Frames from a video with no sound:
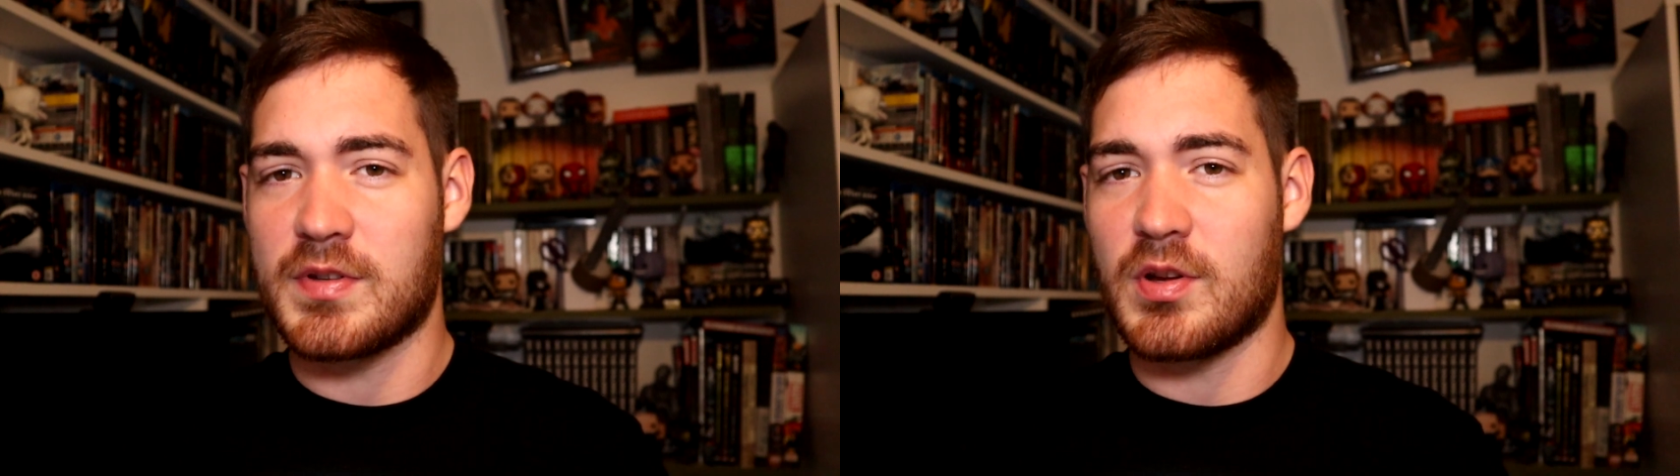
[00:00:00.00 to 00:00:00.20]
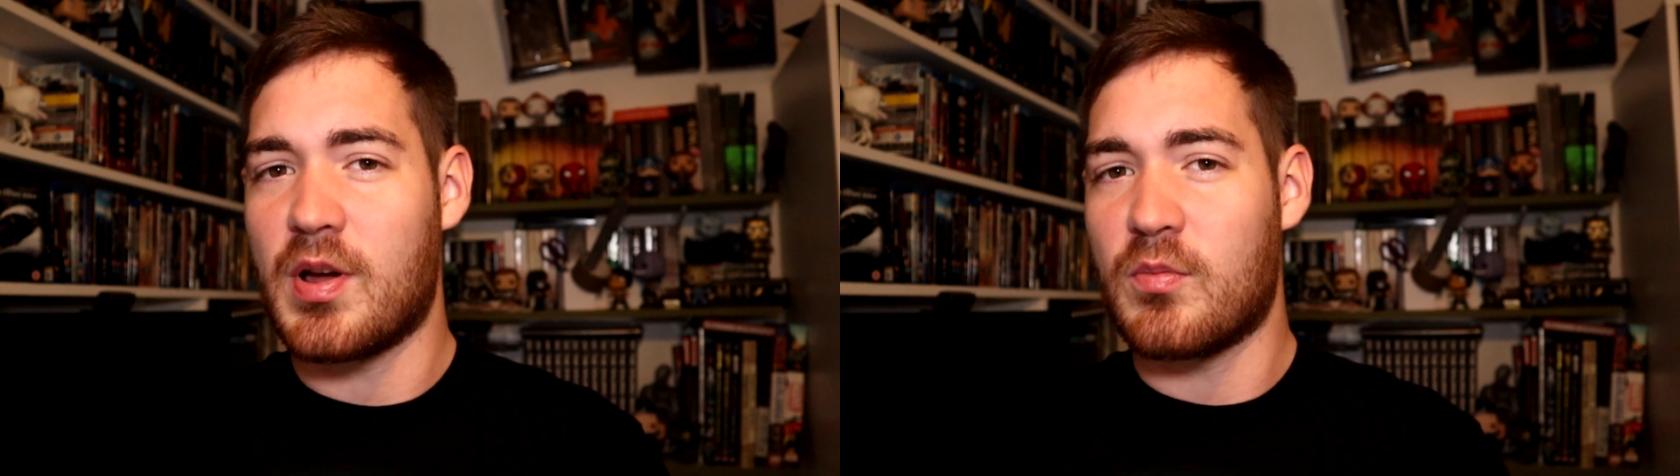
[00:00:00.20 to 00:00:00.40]

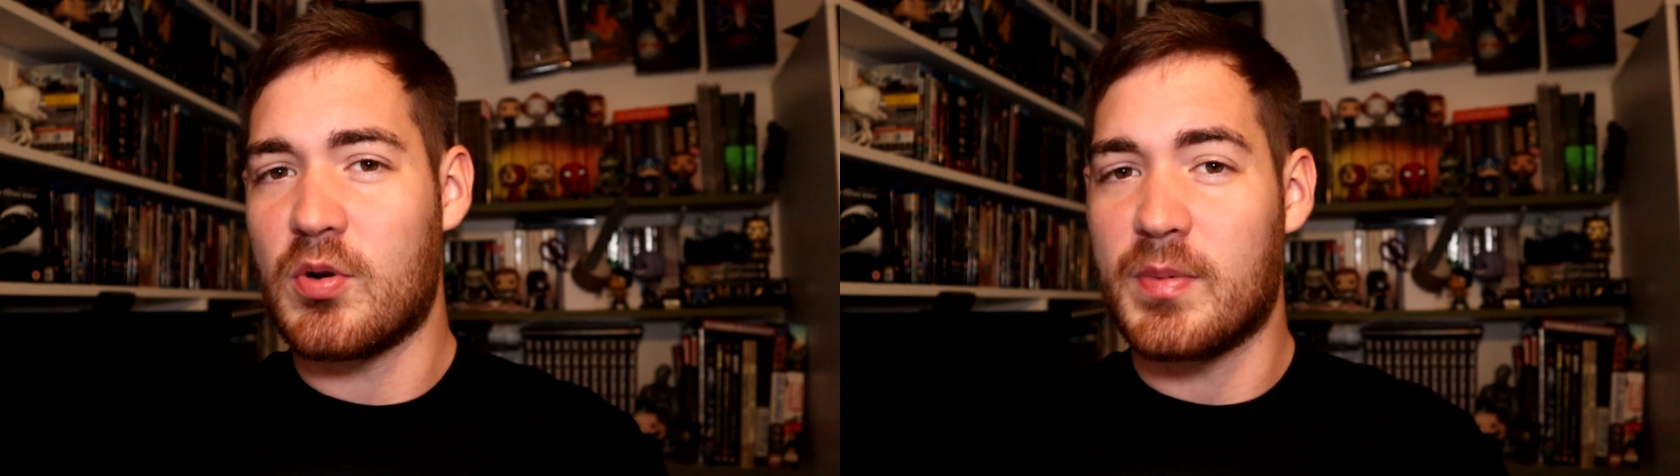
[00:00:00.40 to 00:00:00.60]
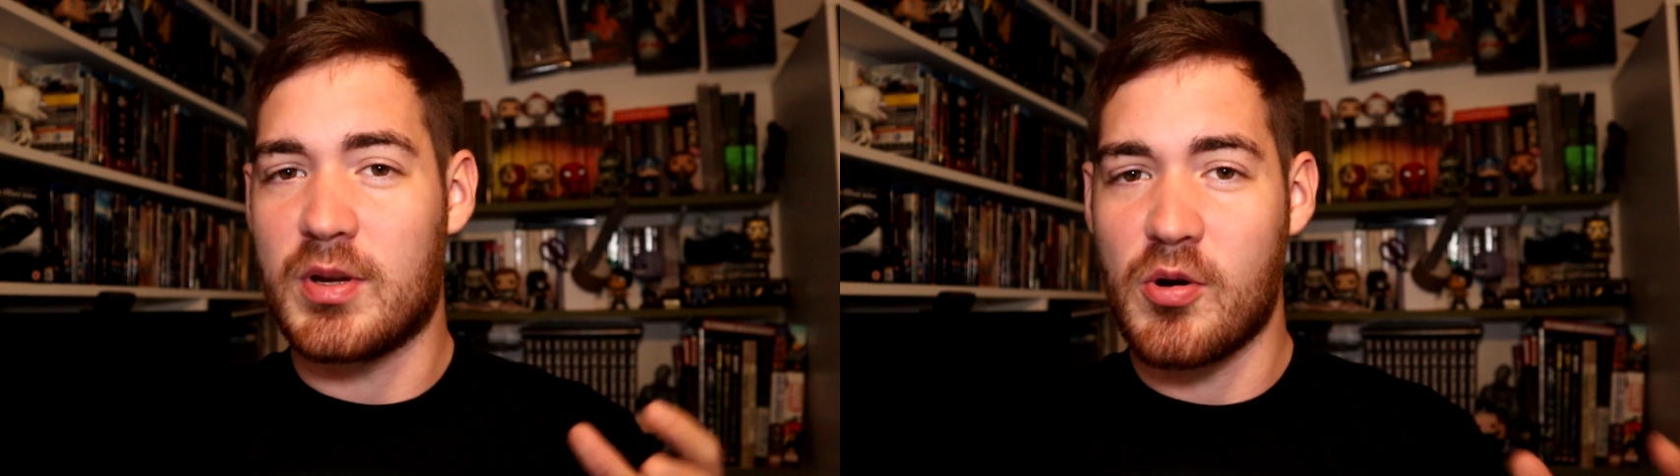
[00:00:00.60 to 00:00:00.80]
so that
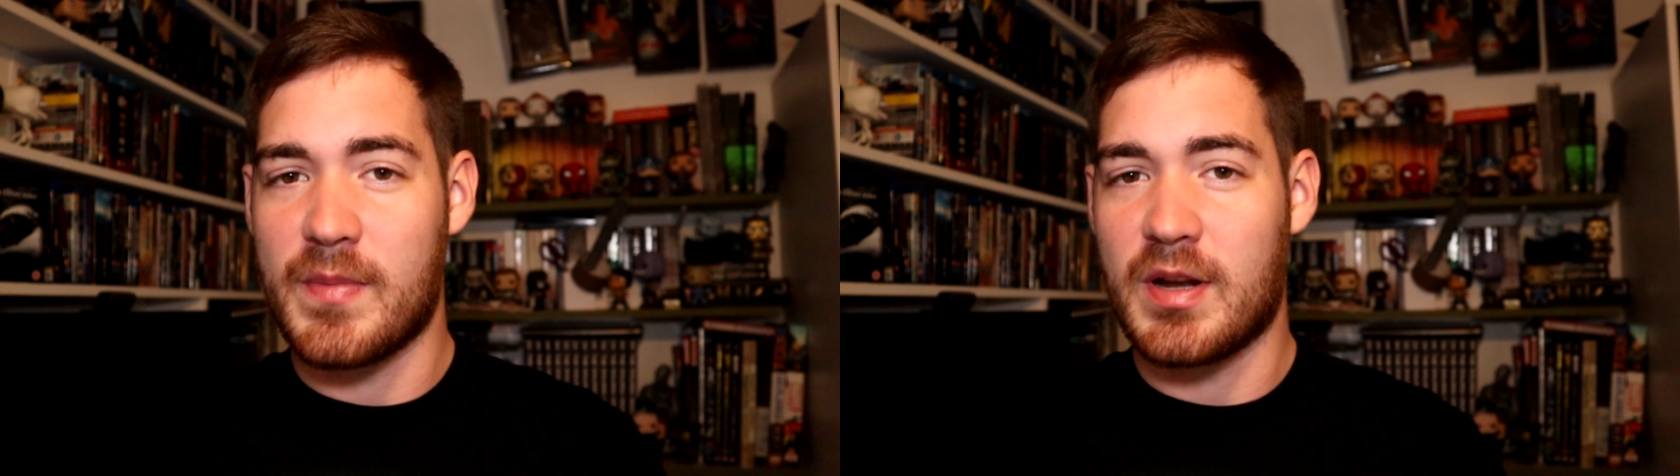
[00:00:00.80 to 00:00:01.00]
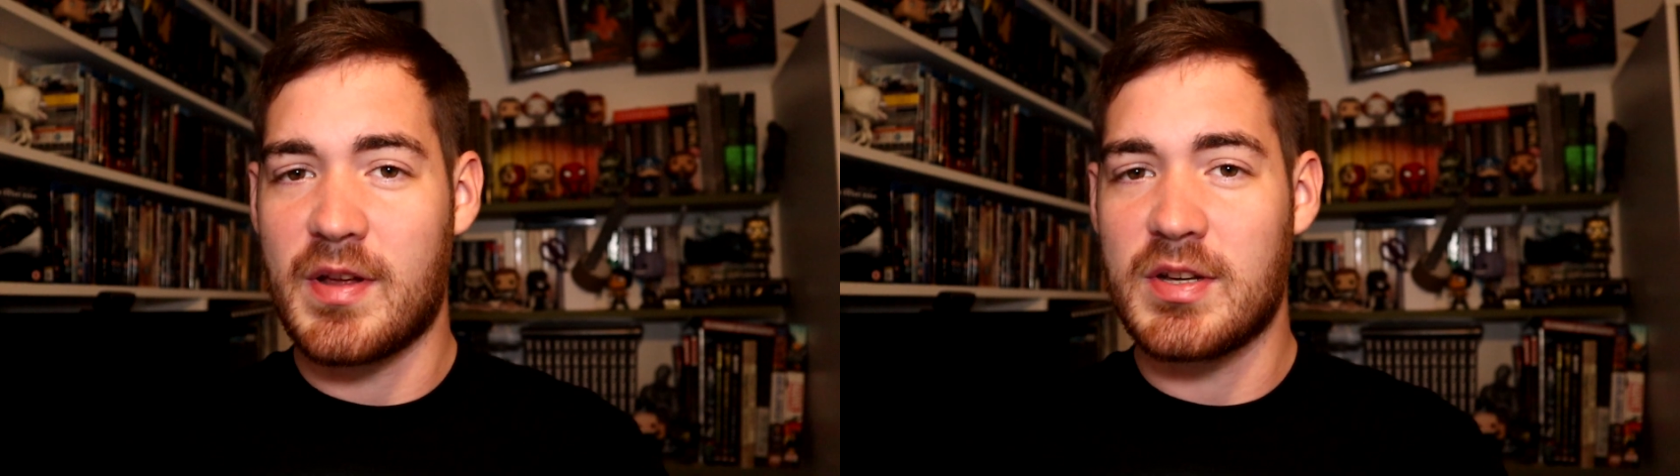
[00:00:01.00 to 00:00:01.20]
will be
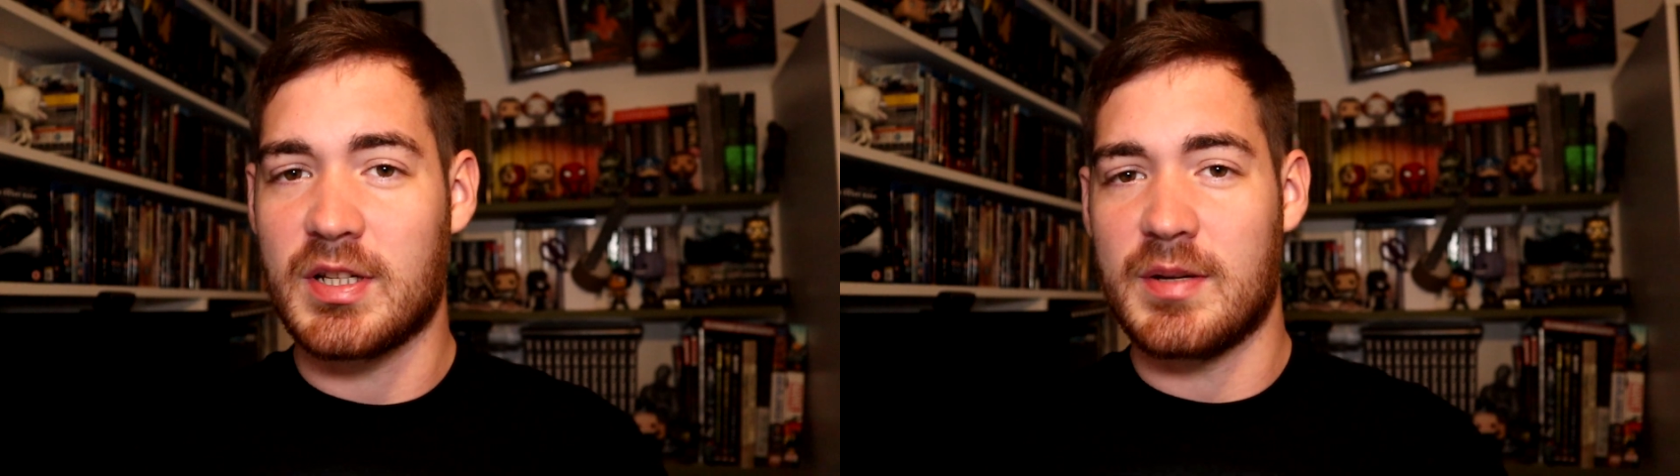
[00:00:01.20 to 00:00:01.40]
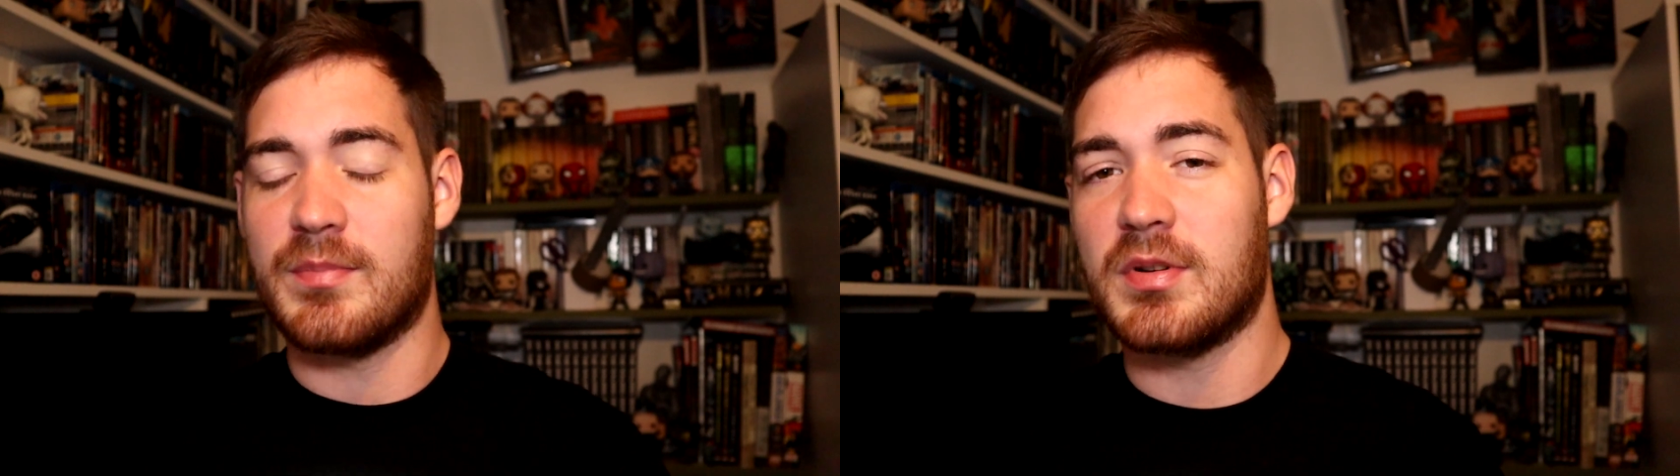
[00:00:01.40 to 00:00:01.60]
coming eventually.